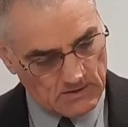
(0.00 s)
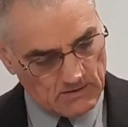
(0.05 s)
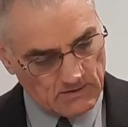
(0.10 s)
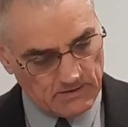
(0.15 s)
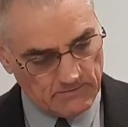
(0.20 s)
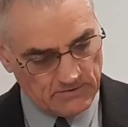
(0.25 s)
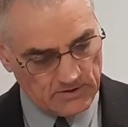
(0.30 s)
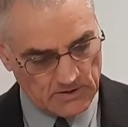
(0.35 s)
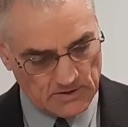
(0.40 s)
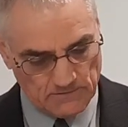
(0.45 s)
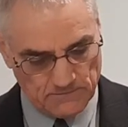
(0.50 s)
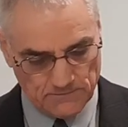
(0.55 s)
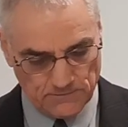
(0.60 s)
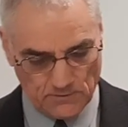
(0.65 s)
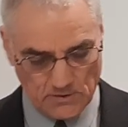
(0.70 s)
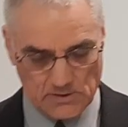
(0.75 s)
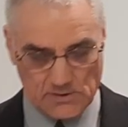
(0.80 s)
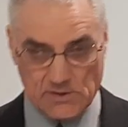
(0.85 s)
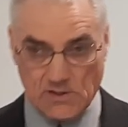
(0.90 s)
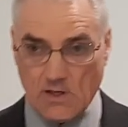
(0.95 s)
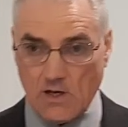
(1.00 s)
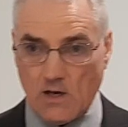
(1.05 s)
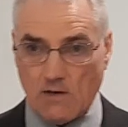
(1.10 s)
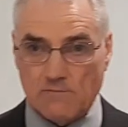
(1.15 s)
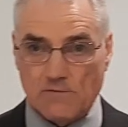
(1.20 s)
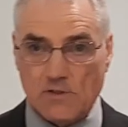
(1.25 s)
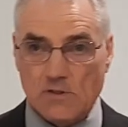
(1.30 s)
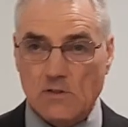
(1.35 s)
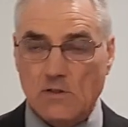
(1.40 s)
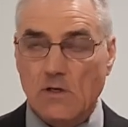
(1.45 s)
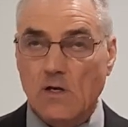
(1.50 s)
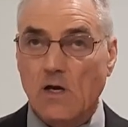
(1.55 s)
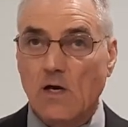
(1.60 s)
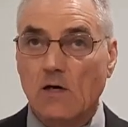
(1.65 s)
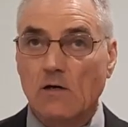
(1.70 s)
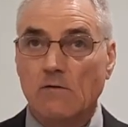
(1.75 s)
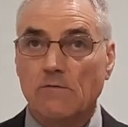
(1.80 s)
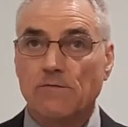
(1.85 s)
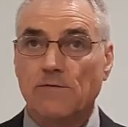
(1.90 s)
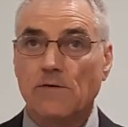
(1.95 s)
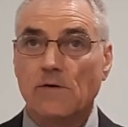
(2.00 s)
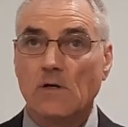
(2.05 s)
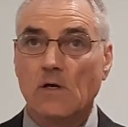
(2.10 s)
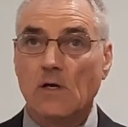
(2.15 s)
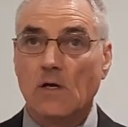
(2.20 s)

the very front cover of